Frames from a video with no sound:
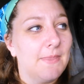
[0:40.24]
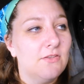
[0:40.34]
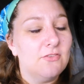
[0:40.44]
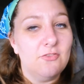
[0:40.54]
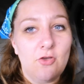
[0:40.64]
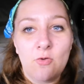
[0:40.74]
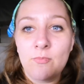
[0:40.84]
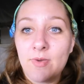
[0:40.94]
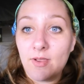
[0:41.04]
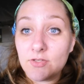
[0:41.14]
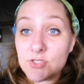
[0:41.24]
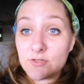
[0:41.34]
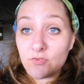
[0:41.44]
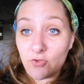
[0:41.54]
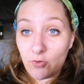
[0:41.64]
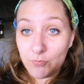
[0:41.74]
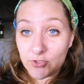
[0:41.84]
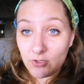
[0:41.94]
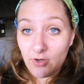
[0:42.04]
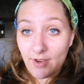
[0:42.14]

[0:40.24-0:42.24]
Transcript: so much sculpture